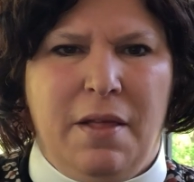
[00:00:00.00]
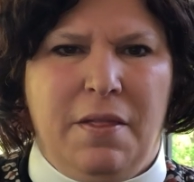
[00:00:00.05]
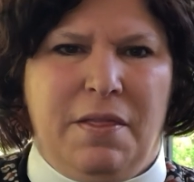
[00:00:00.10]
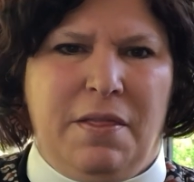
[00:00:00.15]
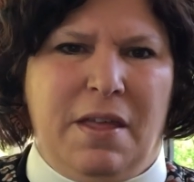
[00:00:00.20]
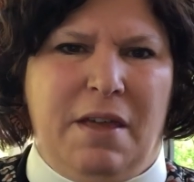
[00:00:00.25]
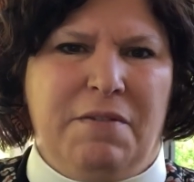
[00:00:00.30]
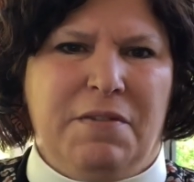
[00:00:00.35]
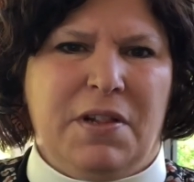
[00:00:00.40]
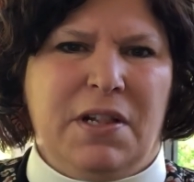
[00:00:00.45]

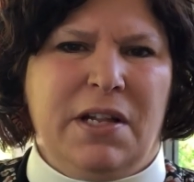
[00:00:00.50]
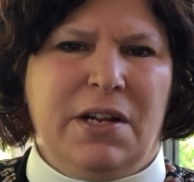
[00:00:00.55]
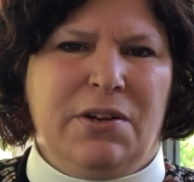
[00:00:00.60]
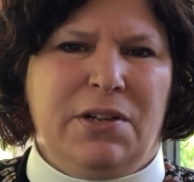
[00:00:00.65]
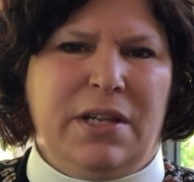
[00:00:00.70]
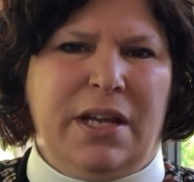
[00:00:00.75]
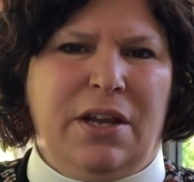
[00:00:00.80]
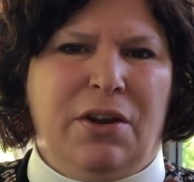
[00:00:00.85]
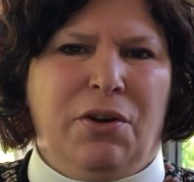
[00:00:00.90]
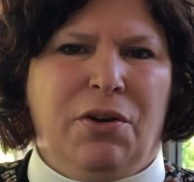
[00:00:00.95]
They've
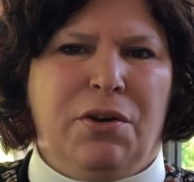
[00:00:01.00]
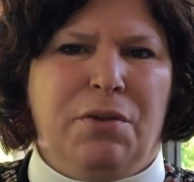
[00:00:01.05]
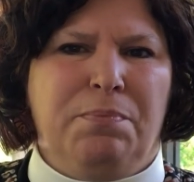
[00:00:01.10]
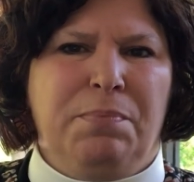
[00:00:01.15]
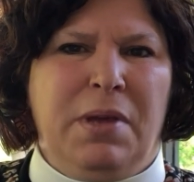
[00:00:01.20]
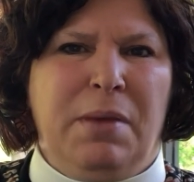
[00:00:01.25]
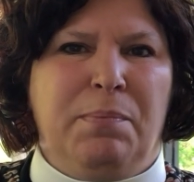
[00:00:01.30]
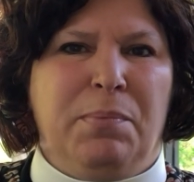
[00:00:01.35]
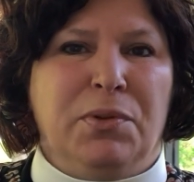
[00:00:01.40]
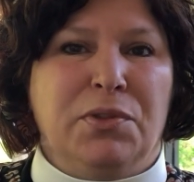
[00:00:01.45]
clearly heard
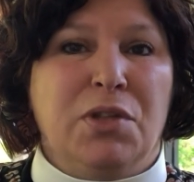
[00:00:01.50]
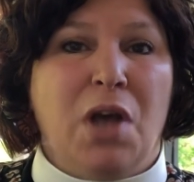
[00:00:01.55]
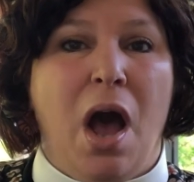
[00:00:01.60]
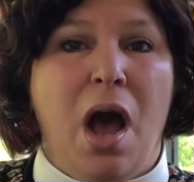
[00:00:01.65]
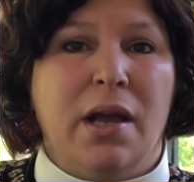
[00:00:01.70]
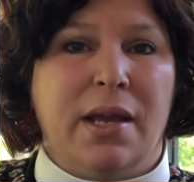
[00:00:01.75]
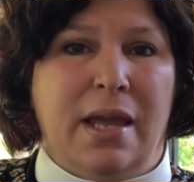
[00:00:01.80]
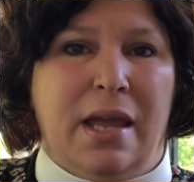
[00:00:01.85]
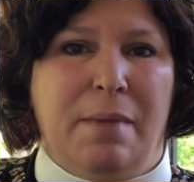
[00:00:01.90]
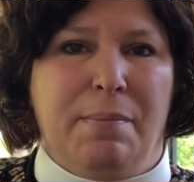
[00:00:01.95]
people
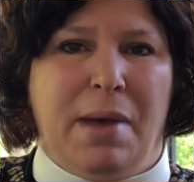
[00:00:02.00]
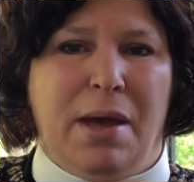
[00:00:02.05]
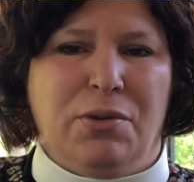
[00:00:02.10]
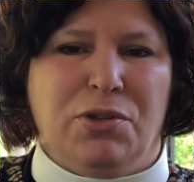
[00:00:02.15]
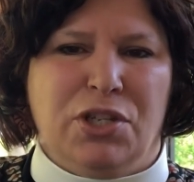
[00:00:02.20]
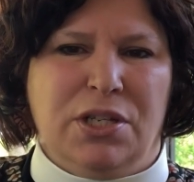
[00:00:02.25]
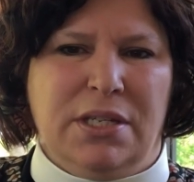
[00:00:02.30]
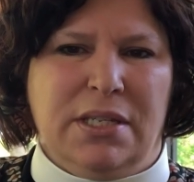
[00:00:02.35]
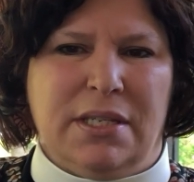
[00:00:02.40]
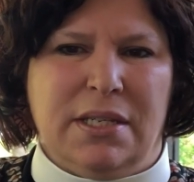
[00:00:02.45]
talking about
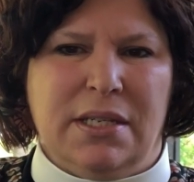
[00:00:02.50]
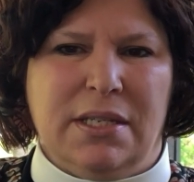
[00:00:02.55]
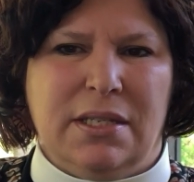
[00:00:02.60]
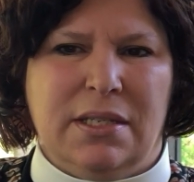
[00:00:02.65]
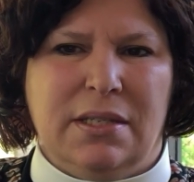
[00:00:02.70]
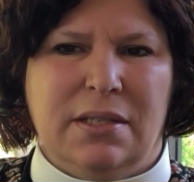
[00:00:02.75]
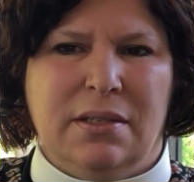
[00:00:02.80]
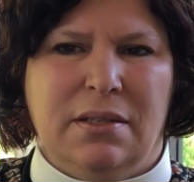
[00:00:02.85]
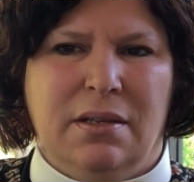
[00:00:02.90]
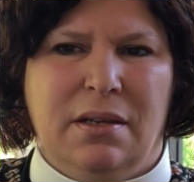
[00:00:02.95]

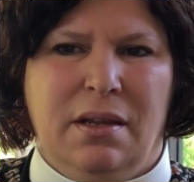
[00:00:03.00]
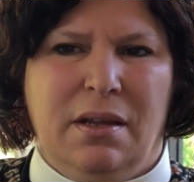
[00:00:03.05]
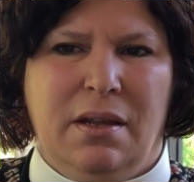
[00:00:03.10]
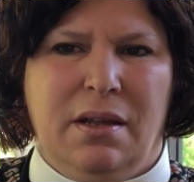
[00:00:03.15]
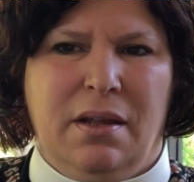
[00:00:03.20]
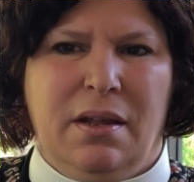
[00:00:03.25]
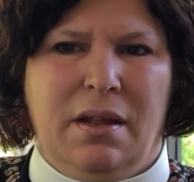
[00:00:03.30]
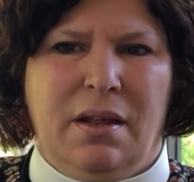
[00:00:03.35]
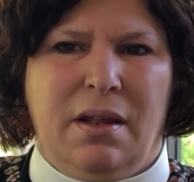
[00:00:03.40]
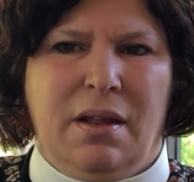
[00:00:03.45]
Jesus.
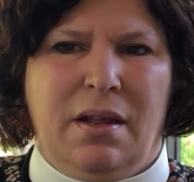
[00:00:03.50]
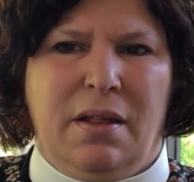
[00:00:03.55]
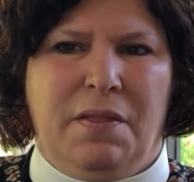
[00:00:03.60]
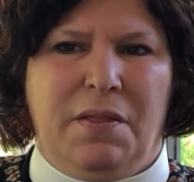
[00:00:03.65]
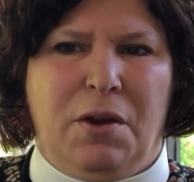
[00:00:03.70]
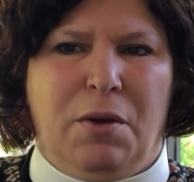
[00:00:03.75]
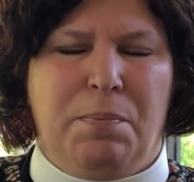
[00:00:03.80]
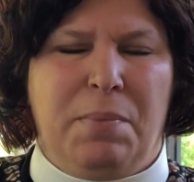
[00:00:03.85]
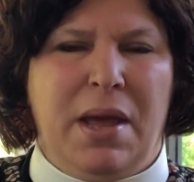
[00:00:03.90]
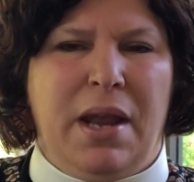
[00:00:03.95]

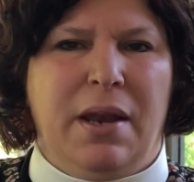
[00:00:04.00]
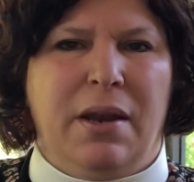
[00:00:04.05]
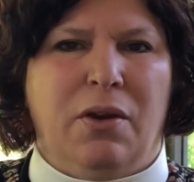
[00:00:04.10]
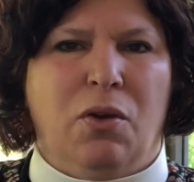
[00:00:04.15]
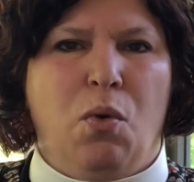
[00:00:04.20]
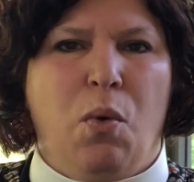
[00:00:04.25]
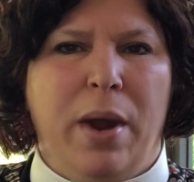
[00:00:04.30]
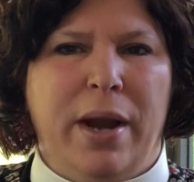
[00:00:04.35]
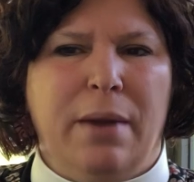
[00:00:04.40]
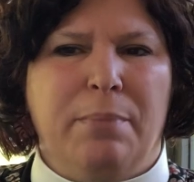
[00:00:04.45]
There had been
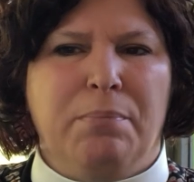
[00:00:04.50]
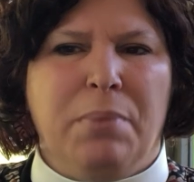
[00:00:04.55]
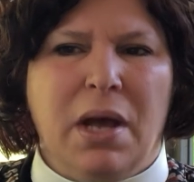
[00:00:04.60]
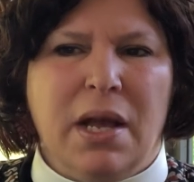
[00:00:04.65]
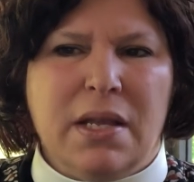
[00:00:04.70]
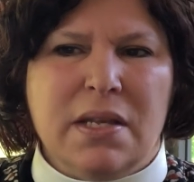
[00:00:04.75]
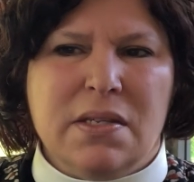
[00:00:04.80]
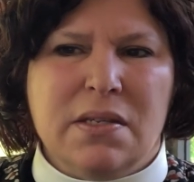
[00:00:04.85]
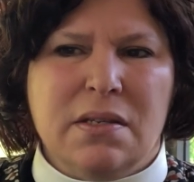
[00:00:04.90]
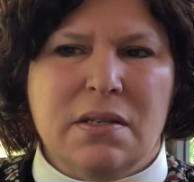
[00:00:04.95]
quite a
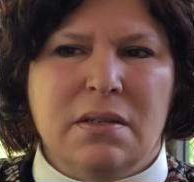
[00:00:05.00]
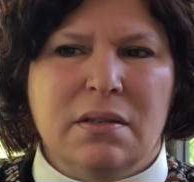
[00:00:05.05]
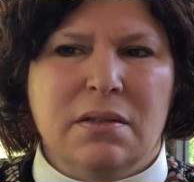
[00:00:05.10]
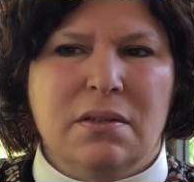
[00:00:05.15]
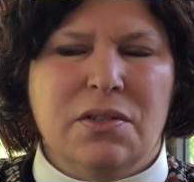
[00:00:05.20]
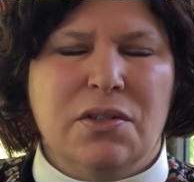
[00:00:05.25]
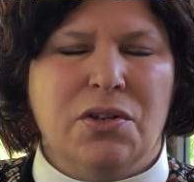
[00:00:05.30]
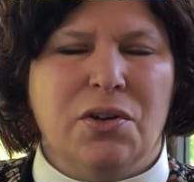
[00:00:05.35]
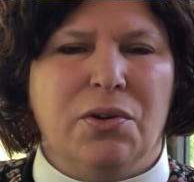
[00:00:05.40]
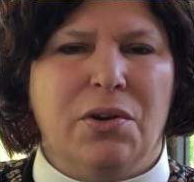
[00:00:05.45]
buzz
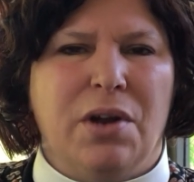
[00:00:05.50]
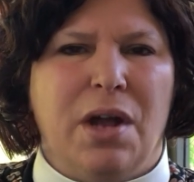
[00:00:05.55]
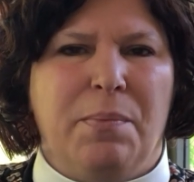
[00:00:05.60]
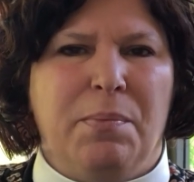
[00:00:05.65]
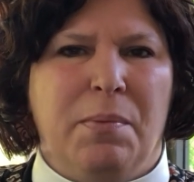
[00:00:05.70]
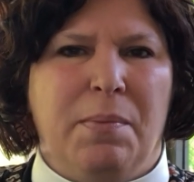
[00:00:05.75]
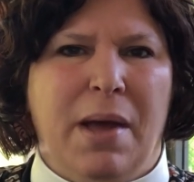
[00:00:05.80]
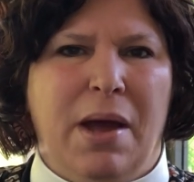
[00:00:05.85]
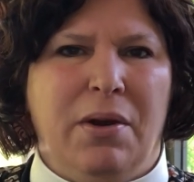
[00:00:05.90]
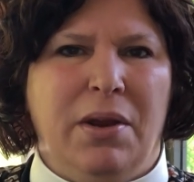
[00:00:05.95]
stirred up
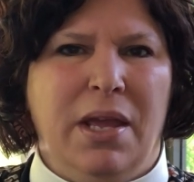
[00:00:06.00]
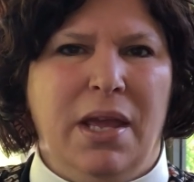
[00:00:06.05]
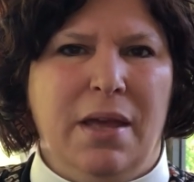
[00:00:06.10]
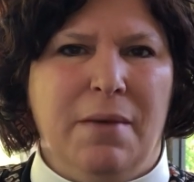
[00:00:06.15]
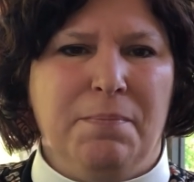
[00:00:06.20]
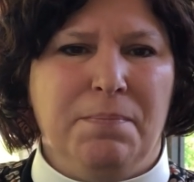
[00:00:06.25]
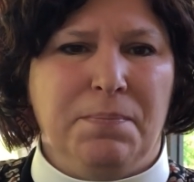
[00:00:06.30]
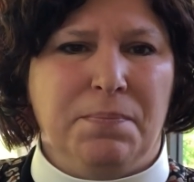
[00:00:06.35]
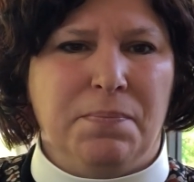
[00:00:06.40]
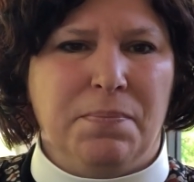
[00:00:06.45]
about
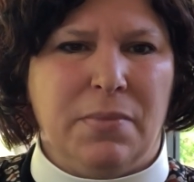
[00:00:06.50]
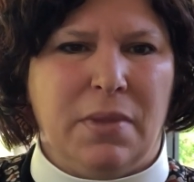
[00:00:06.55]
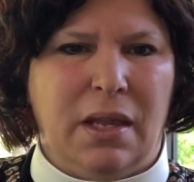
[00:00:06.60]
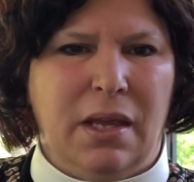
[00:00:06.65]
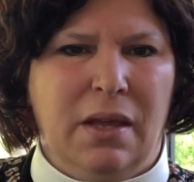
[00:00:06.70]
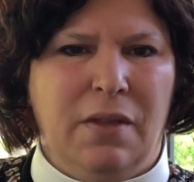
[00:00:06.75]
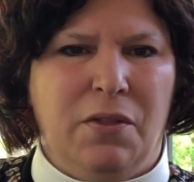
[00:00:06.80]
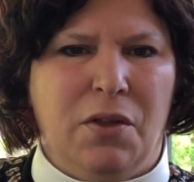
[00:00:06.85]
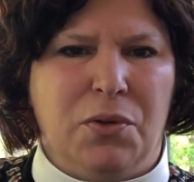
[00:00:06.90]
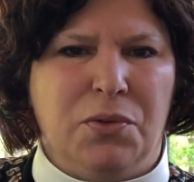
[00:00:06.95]
him
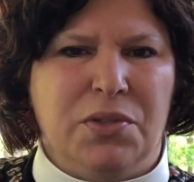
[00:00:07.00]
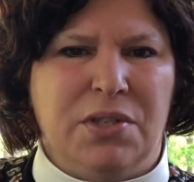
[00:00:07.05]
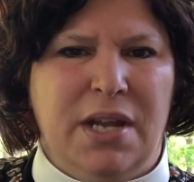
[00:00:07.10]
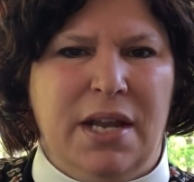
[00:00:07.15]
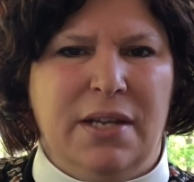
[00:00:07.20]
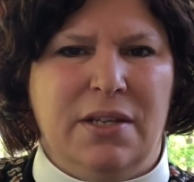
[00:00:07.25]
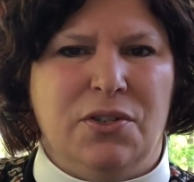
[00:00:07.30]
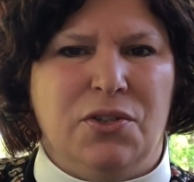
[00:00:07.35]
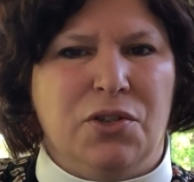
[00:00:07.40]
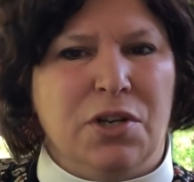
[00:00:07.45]
in those
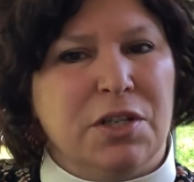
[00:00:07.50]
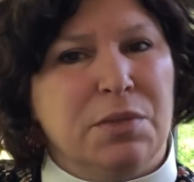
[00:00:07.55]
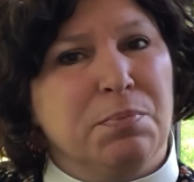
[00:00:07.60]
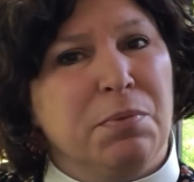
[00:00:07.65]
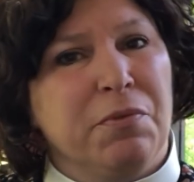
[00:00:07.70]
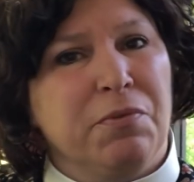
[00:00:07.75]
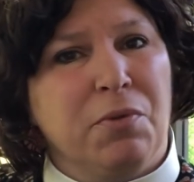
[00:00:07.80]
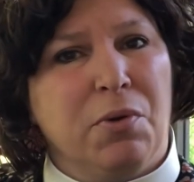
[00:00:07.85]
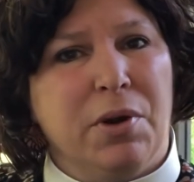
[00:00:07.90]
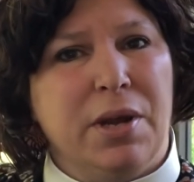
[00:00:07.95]
days just
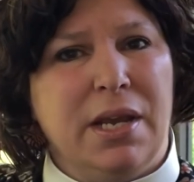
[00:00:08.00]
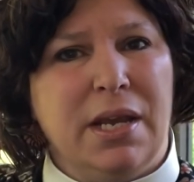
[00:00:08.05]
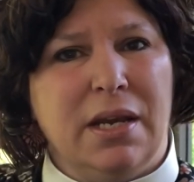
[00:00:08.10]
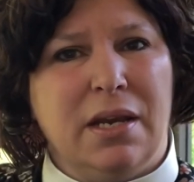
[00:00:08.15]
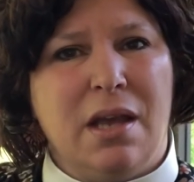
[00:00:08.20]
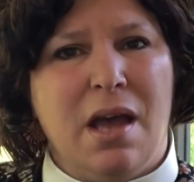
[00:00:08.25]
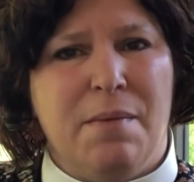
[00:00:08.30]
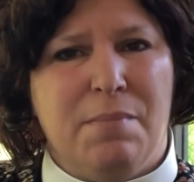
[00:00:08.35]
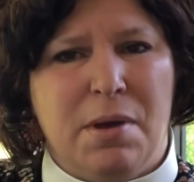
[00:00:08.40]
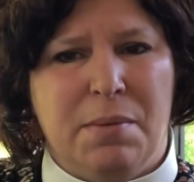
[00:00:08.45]
before he had
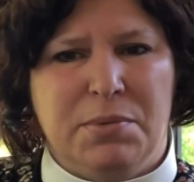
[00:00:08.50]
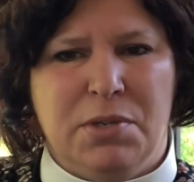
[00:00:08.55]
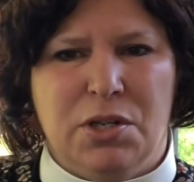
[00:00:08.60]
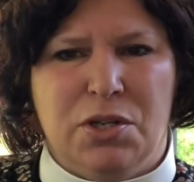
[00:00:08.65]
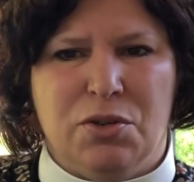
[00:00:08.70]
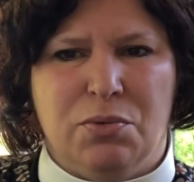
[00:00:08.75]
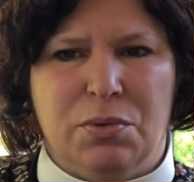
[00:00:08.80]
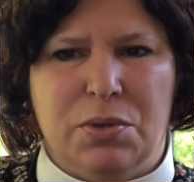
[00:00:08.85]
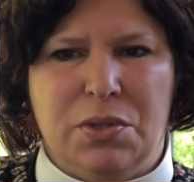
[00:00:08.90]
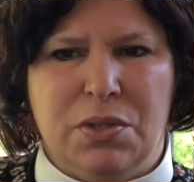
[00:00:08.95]
come up to
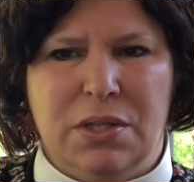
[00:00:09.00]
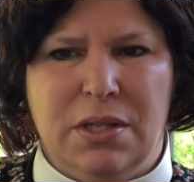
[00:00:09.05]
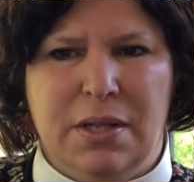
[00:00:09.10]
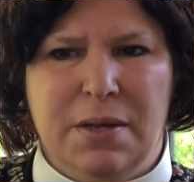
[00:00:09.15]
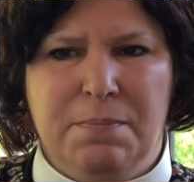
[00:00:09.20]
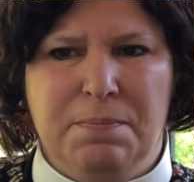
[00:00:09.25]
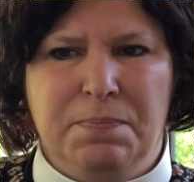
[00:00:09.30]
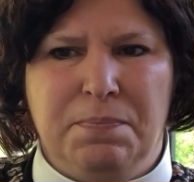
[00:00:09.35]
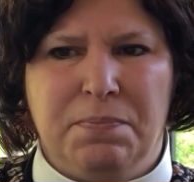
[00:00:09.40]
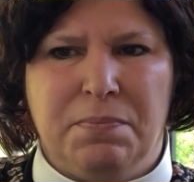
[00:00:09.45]

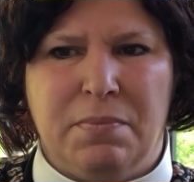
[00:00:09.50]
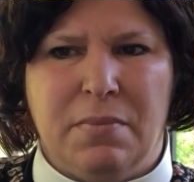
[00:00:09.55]
Jerusalem.